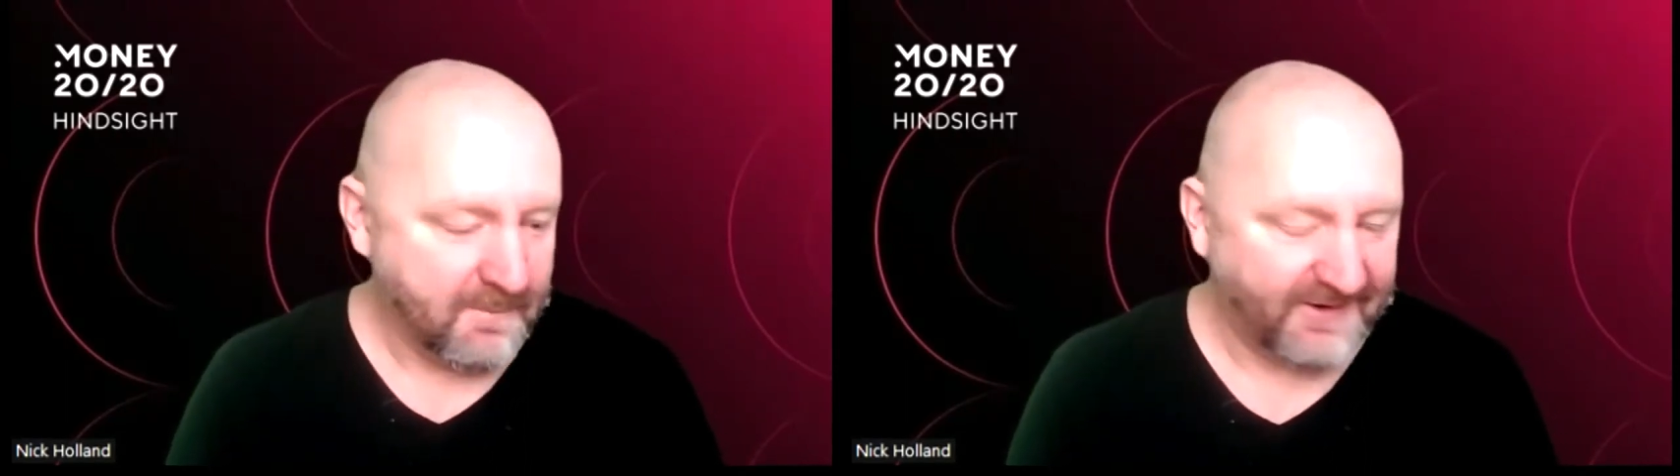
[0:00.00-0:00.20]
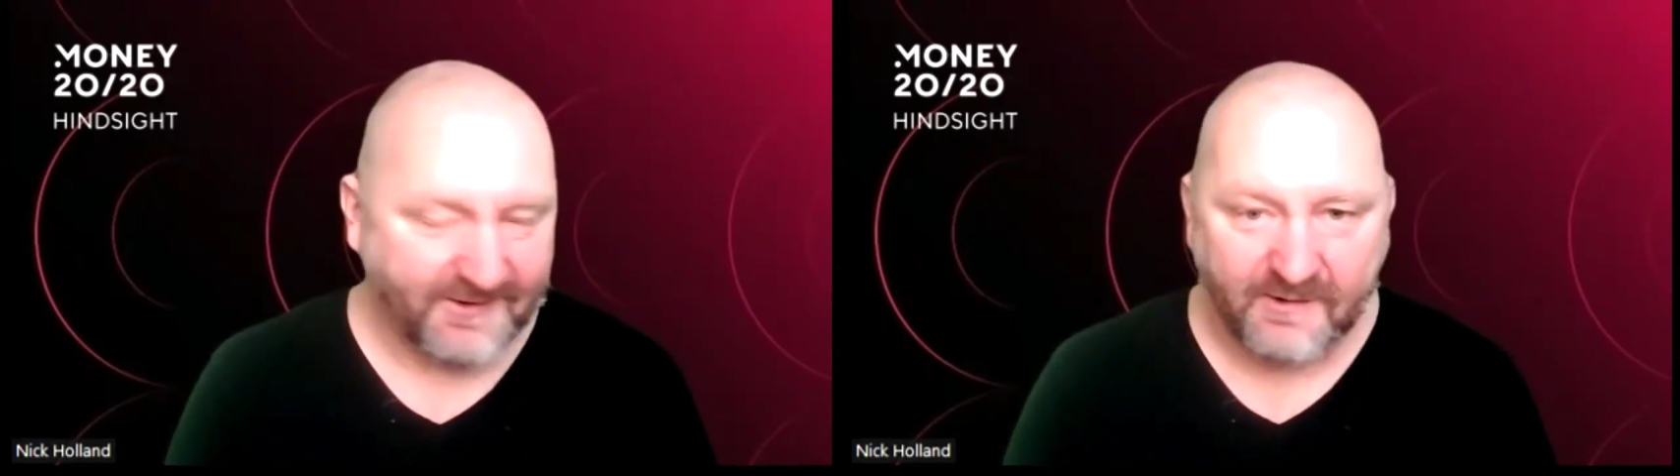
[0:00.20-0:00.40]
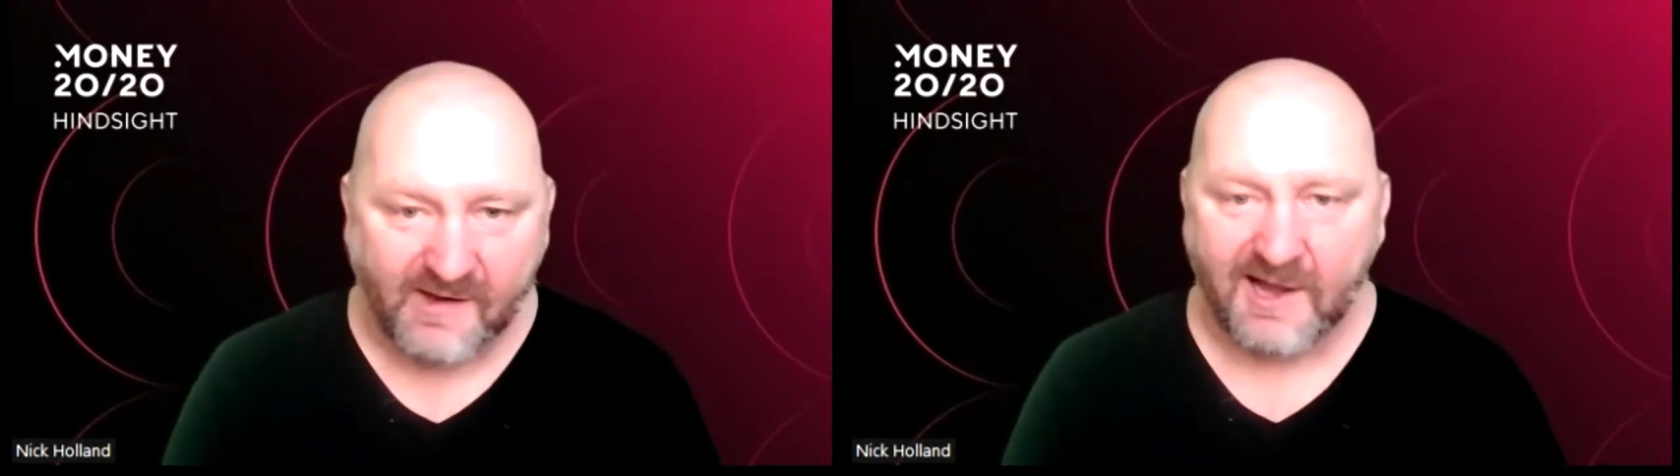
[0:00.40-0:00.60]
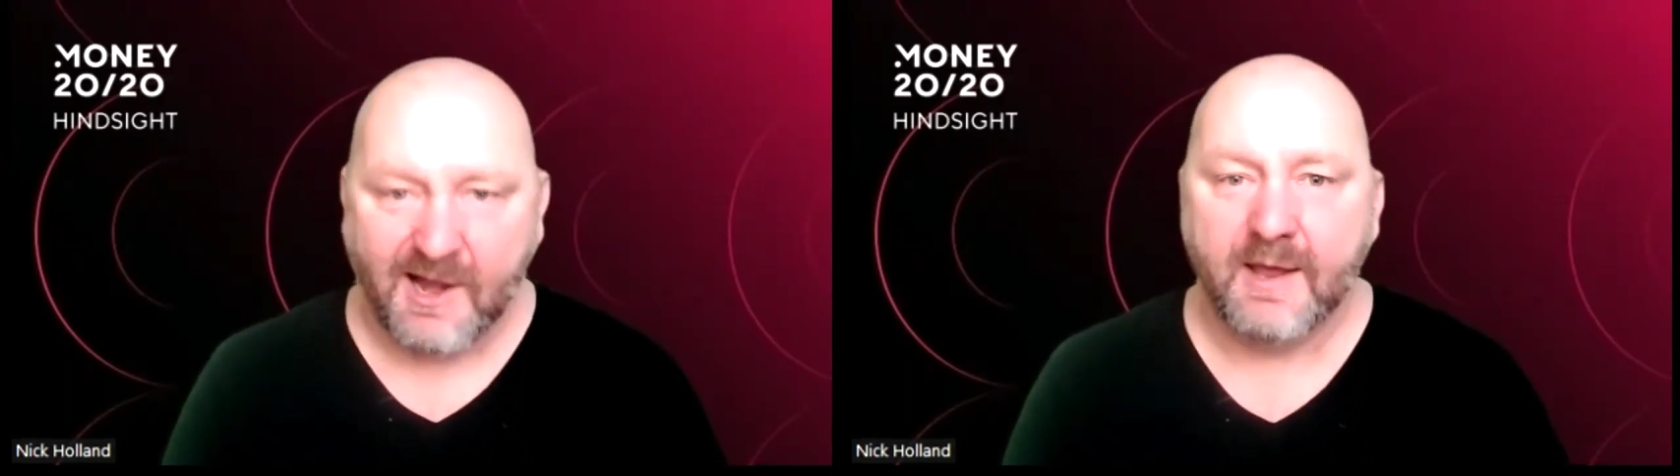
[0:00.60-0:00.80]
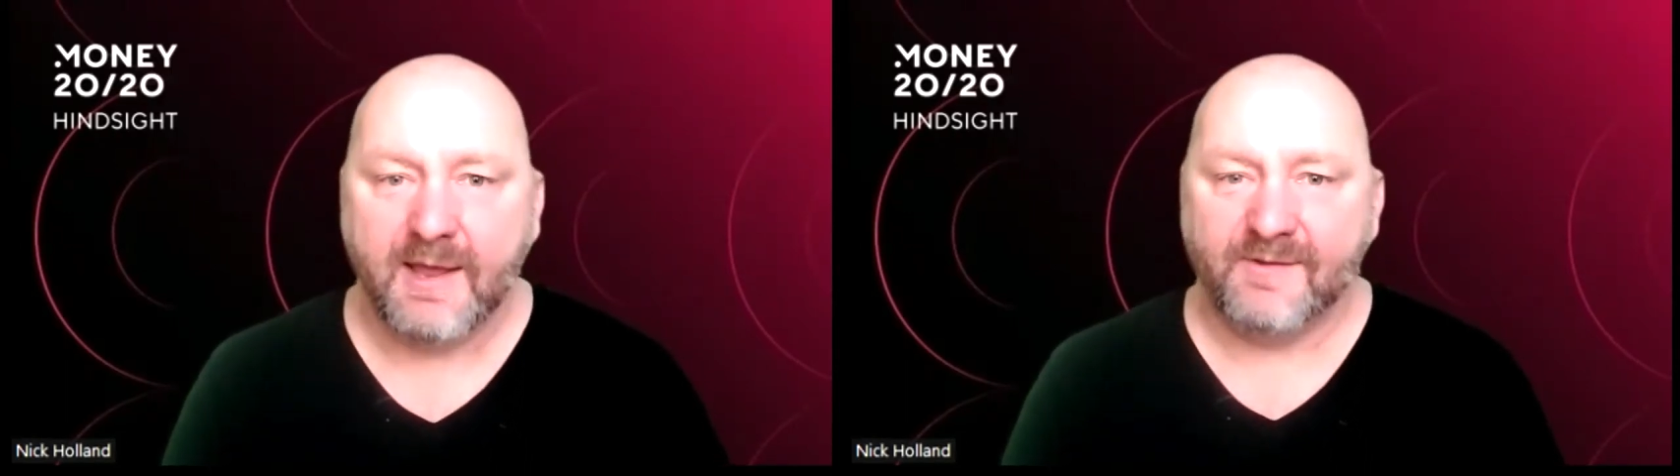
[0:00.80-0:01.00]
makes a nice
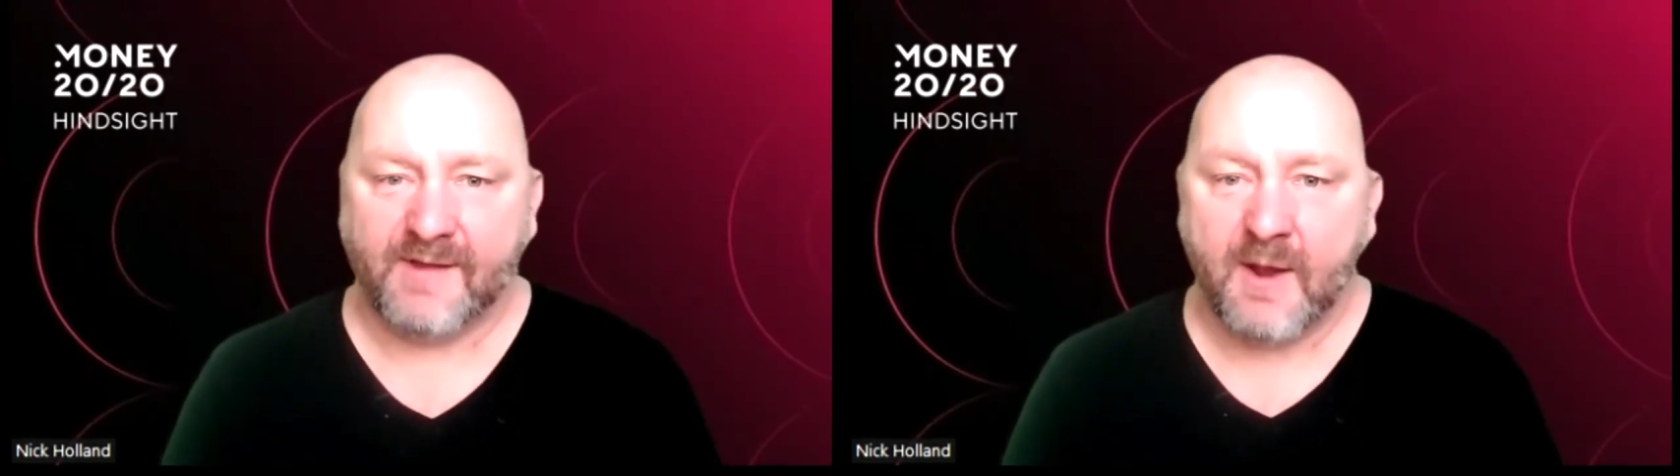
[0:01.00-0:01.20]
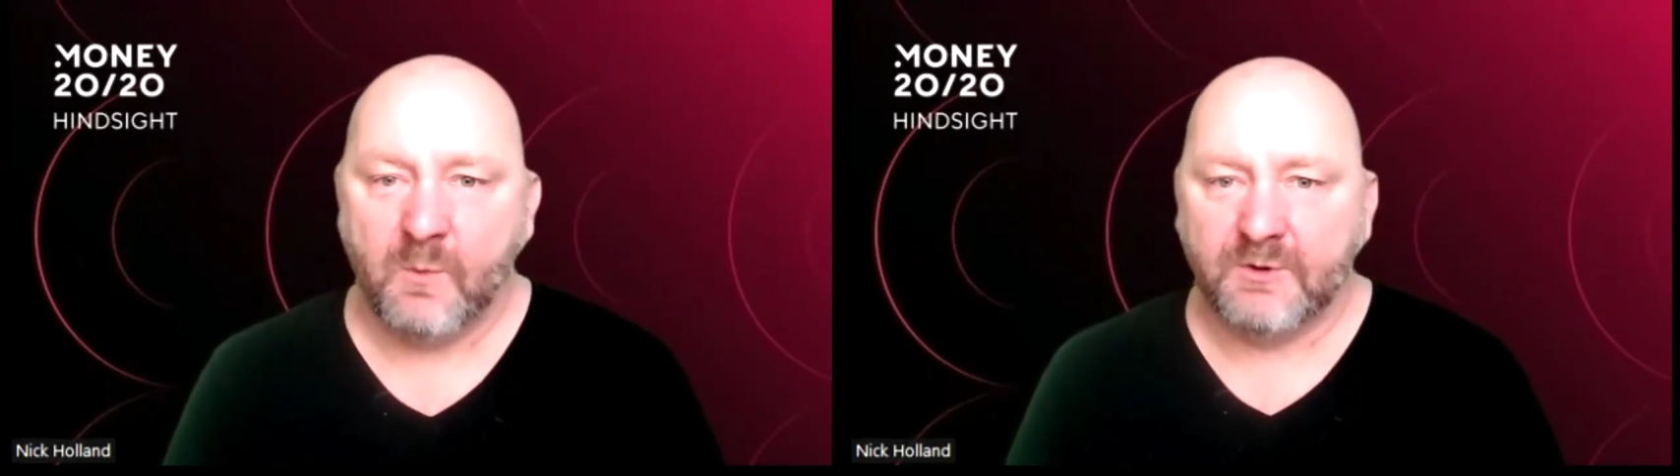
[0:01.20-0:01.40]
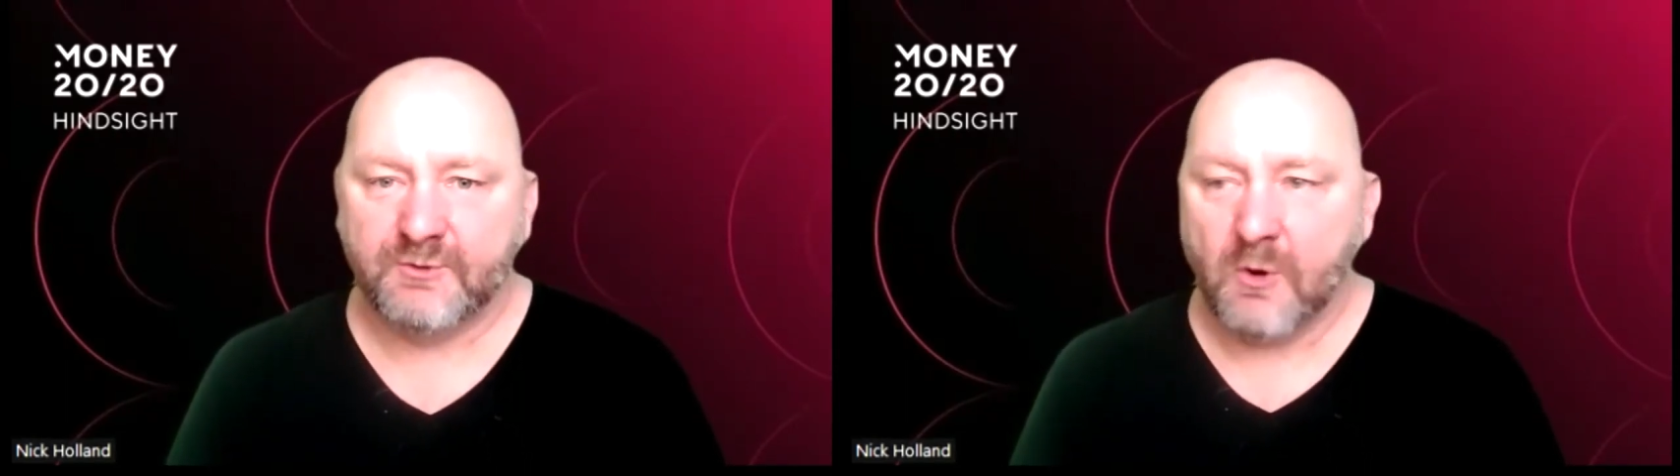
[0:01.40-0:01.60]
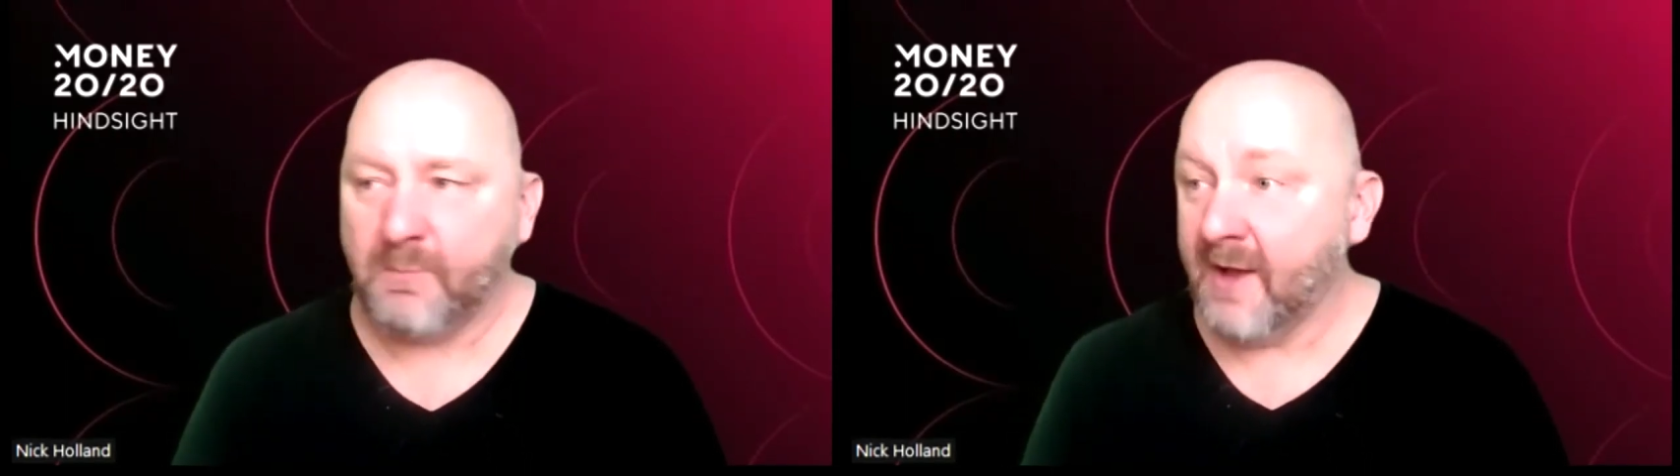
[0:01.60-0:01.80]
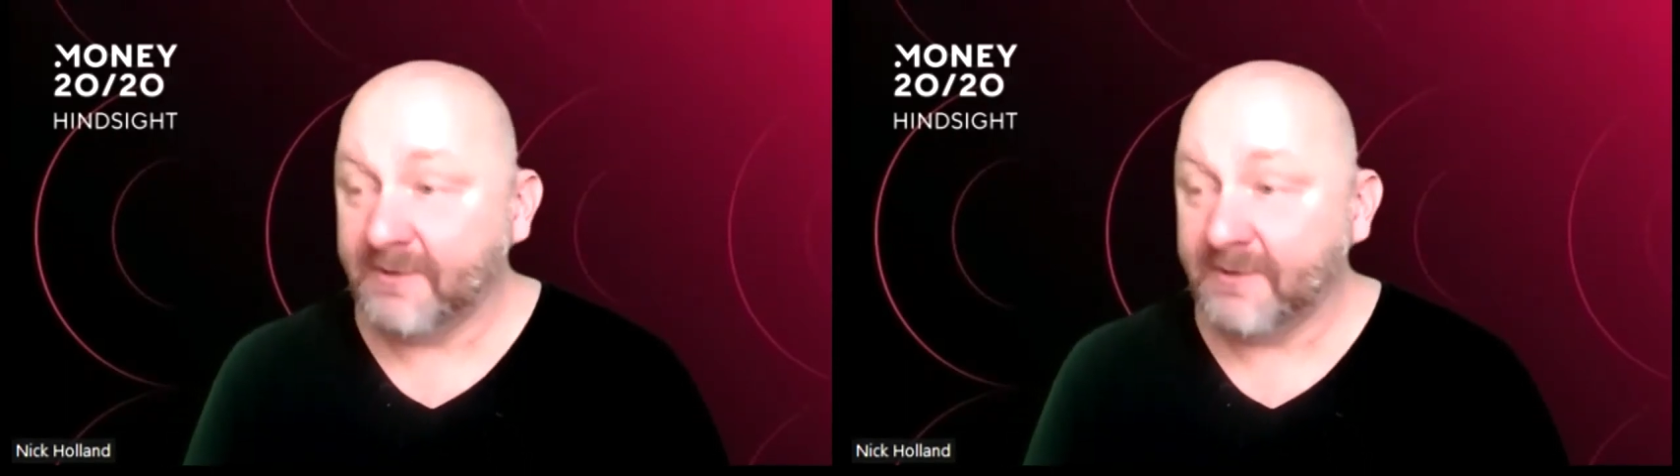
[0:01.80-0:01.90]
clunky sound when I drop it.